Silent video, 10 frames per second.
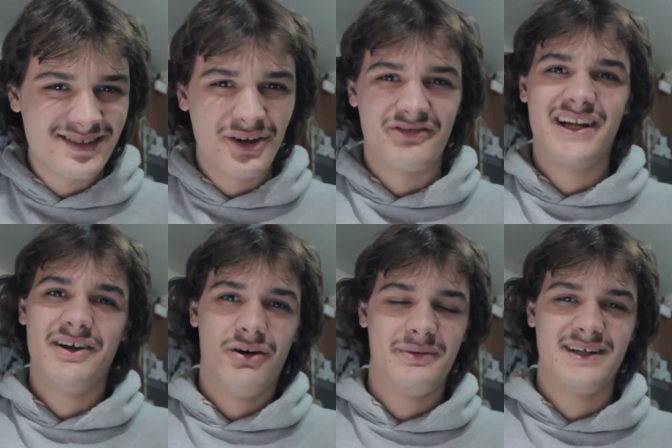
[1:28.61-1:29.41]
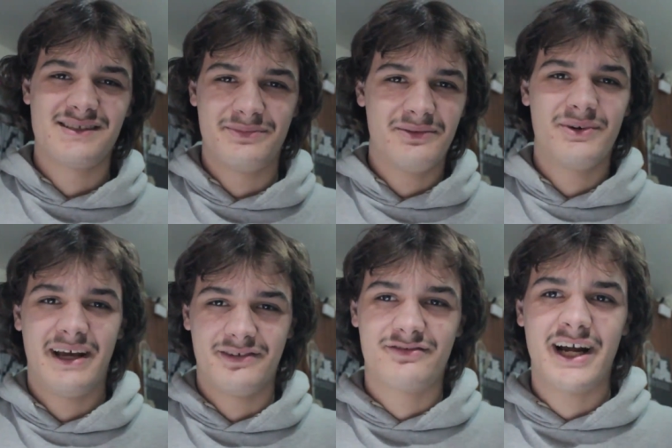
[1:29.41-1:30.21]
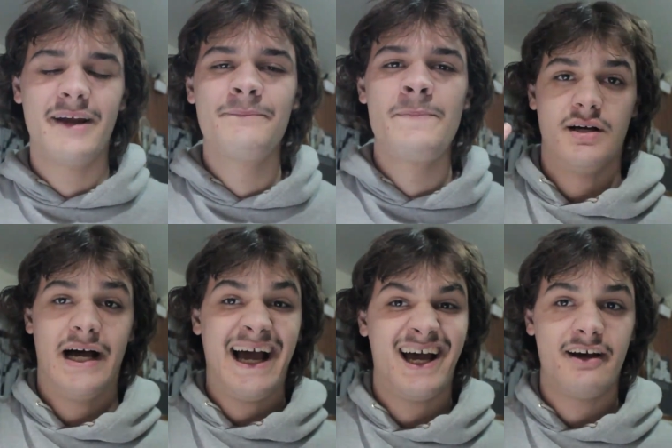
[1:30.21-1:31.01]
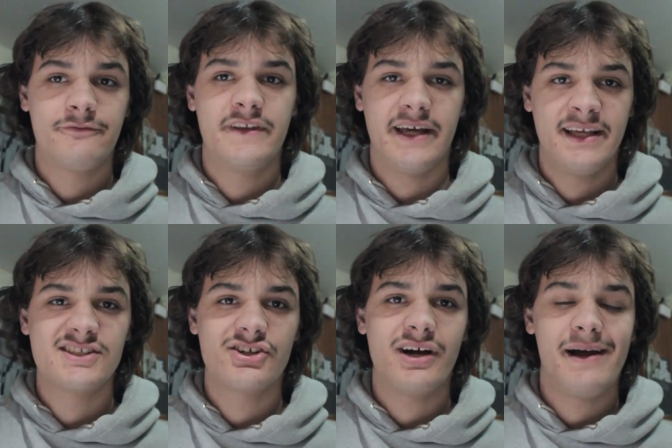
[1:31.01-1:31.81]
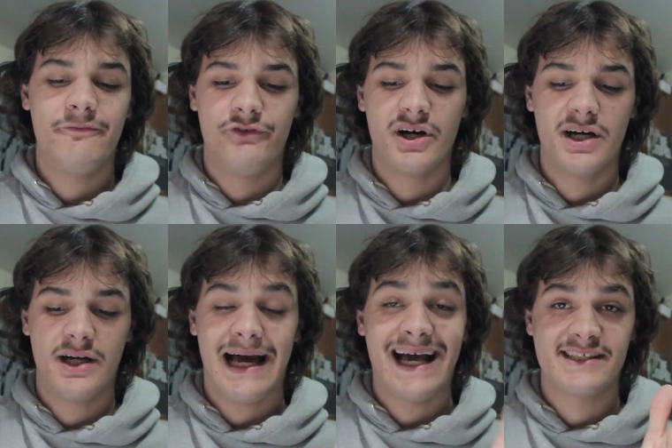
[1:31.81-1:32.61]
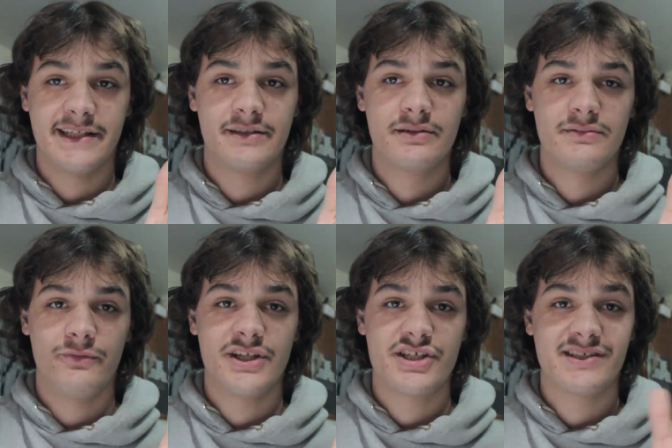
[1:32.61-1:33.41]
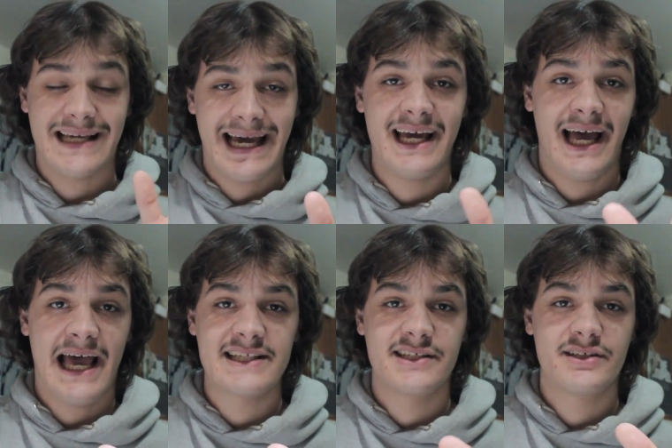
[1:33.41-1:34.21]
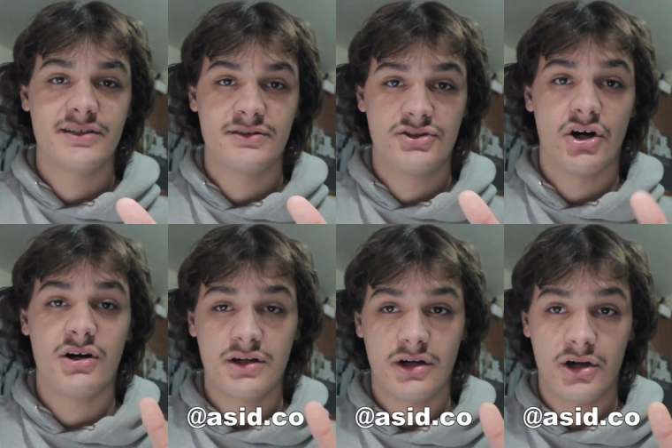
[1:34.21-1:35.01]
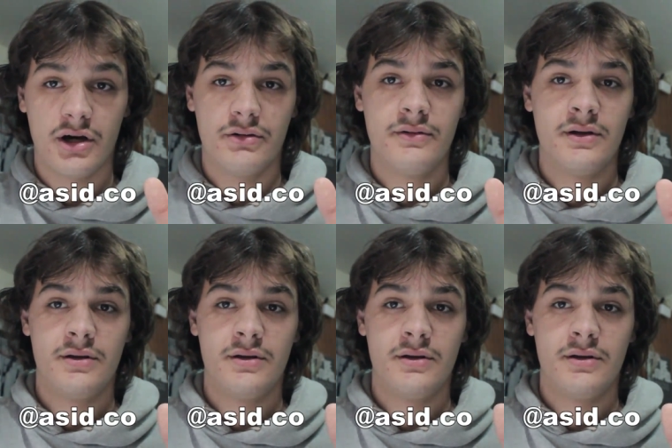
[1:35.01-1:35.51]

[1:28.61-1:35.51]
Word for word: Not really hobbies, but whatever, right? I have the Instagram for ASID, which is at asid.co.